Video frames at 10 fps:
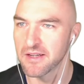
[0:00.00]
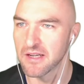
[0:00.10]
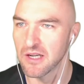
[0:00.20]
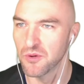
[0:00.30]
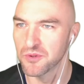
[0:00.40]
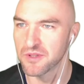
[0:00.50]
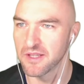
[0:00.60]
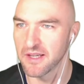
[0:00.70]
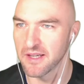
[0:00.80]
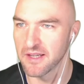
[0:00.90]
load
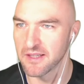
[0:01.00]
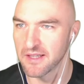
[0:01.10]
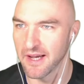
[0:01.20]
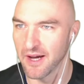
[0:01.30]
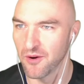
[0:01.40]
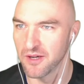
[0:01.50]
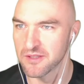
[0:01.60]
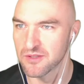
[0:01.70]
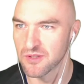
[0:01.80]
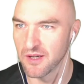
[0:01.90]
in our
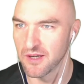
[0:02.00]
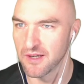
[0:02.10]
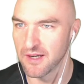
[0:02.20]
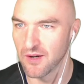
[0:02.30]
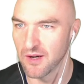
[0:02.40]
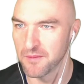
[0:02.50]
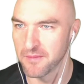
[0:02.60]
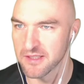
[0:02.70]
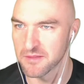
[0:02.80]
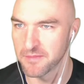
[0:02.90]

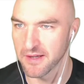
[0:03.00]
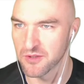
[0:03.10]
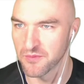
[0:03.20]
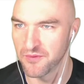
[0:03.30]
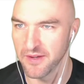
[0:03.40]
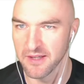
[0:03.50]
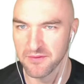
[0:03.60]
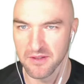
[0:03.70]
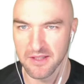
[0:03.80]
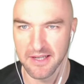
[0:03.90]
mass spectrum figure
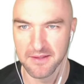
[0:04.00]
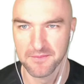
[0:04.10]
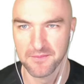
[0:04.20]
for that.